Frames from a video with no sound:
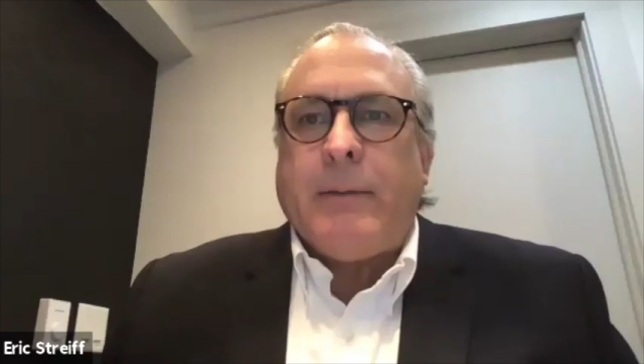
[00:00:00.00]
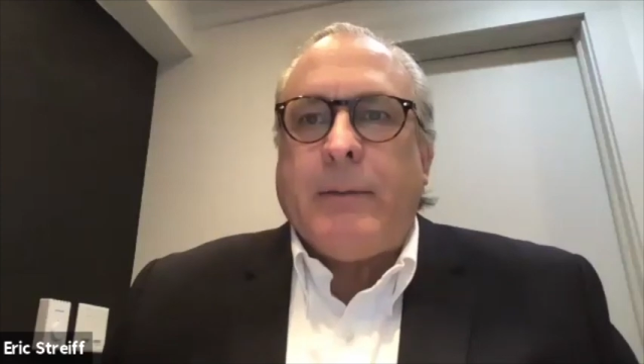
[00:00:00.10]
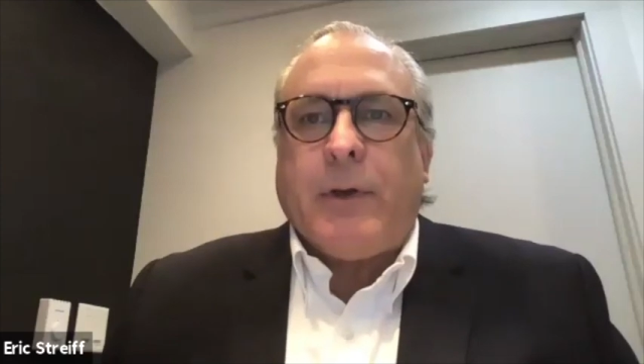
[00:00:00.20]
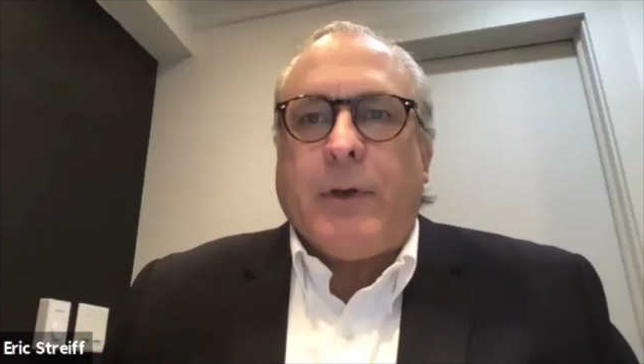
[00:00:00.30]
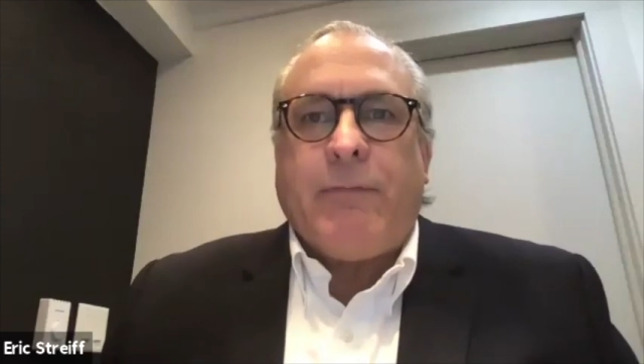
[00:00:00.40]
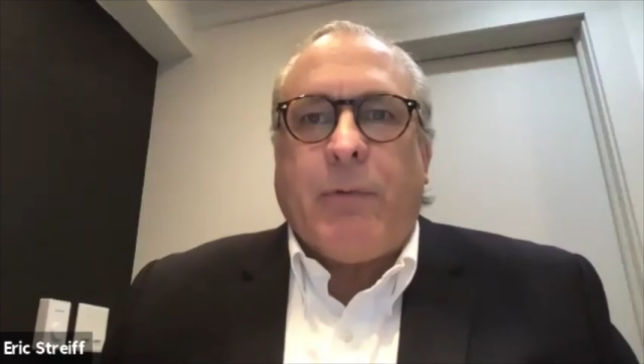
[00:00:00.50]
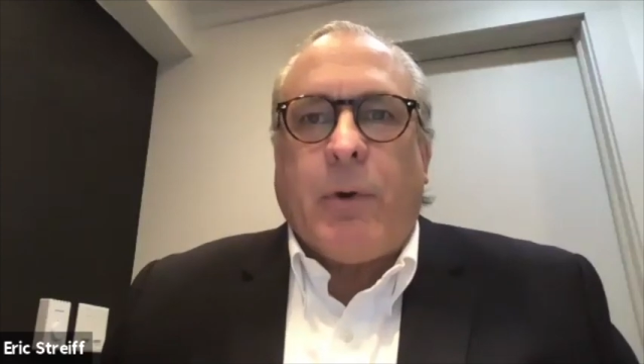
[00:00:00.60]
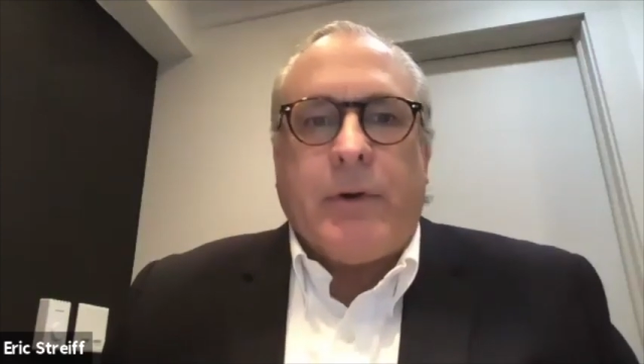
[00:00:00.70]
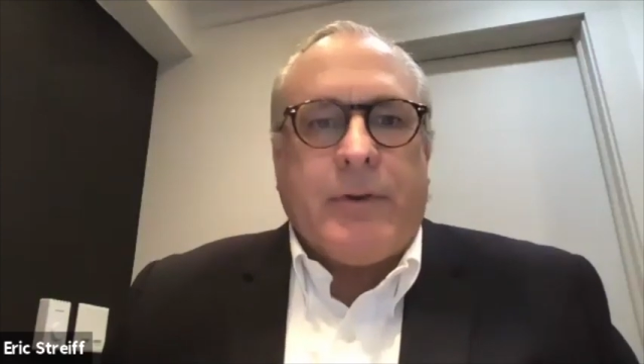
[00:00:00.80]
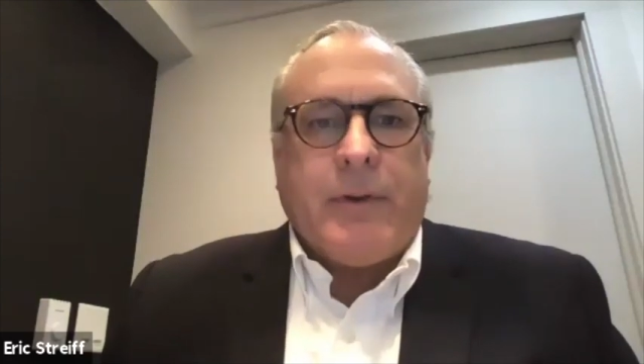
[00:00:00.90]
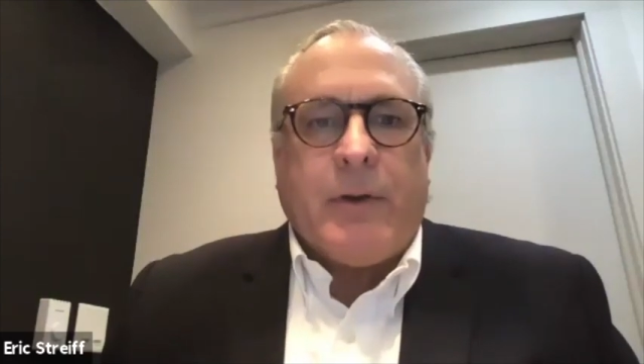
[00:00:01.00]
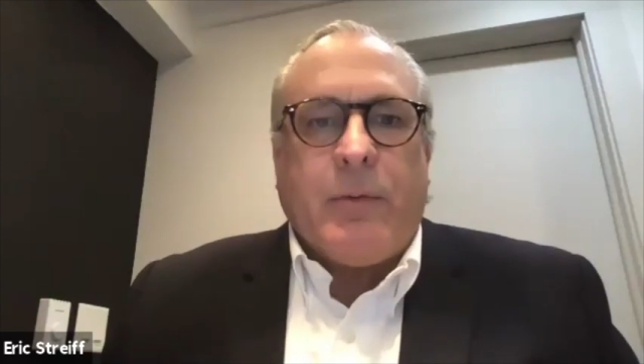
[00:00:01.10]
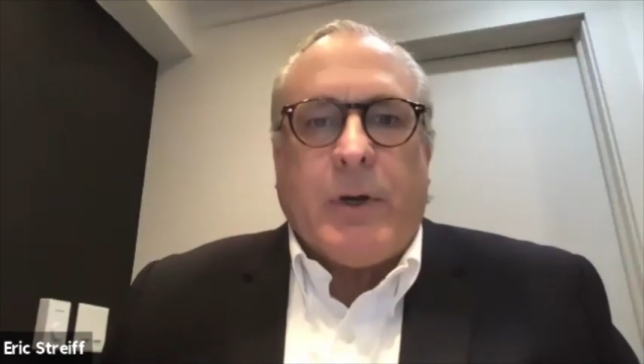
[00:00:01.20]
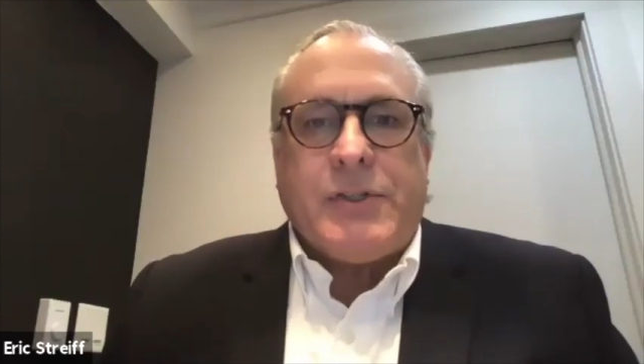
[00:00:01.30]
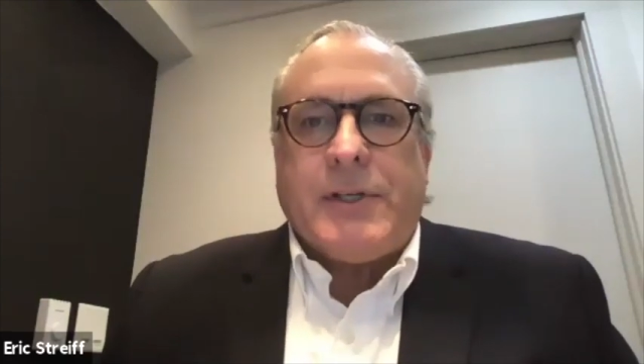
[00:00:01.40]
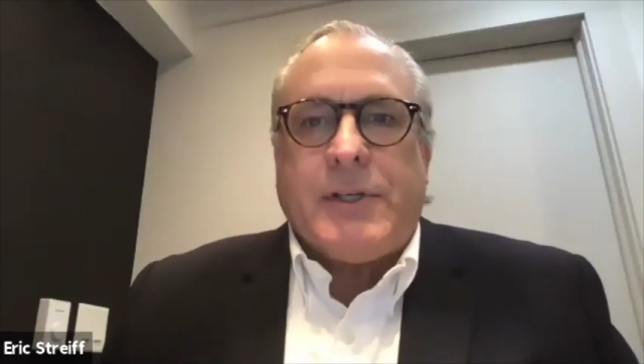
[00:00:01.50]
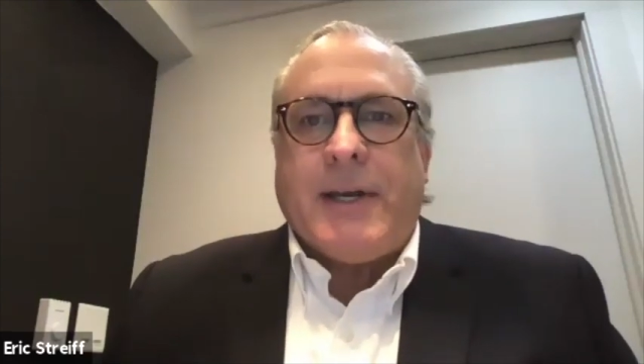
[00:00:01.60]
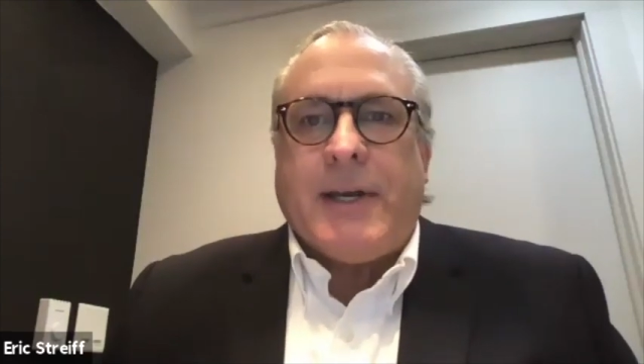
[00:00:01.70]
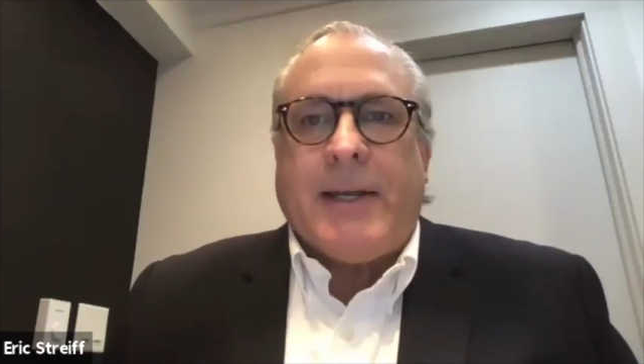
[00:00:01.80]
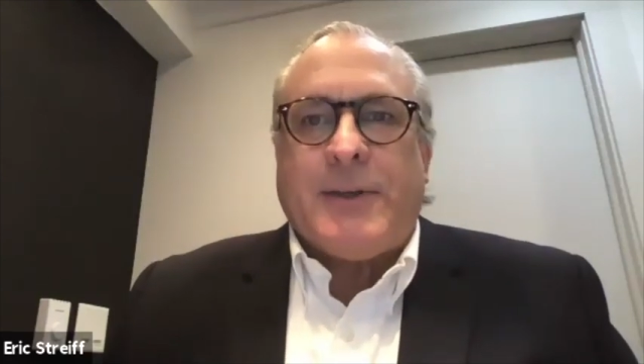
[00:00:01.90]
Looking forward to the questions
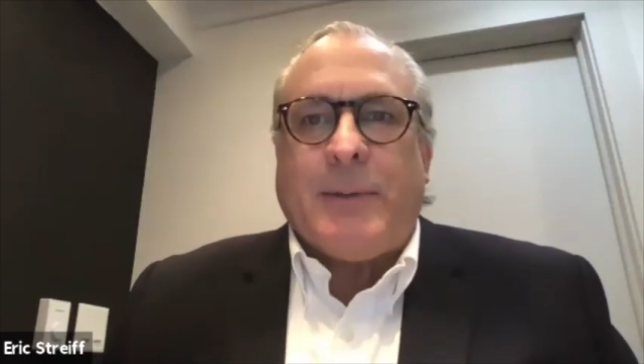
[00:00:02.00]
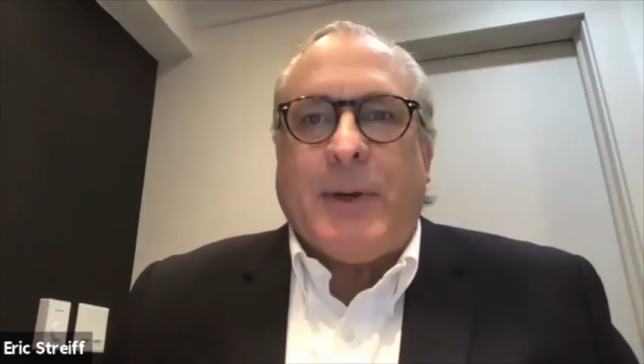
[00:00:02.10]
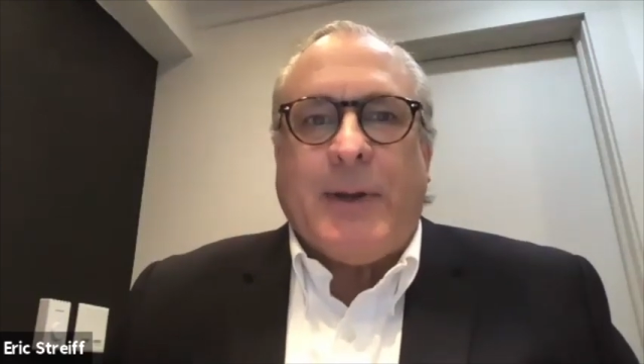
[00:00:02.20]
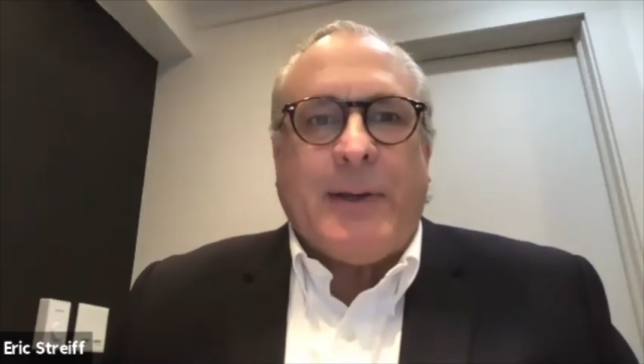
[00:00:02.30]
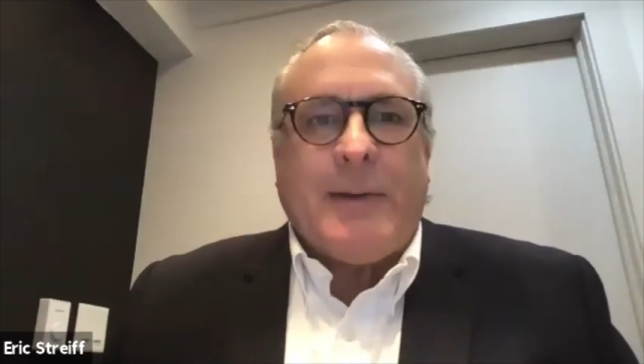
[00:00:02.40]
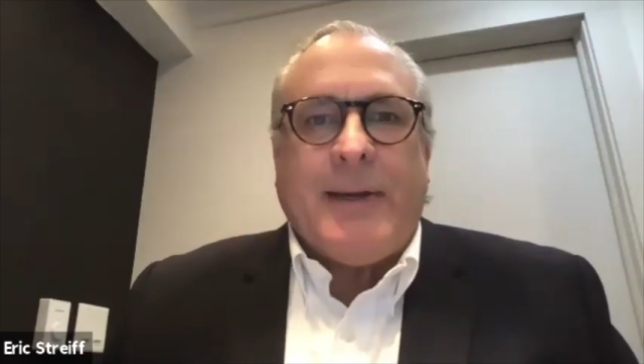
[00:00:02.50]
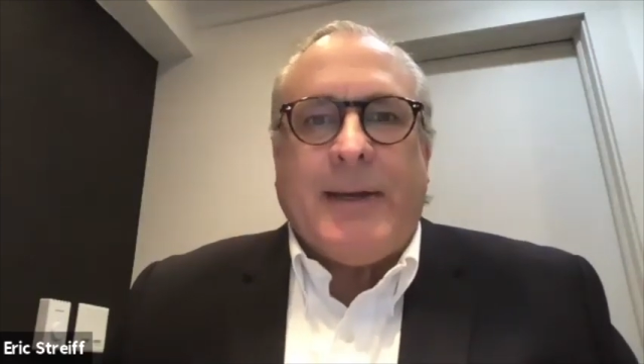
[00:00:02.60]
and answer period.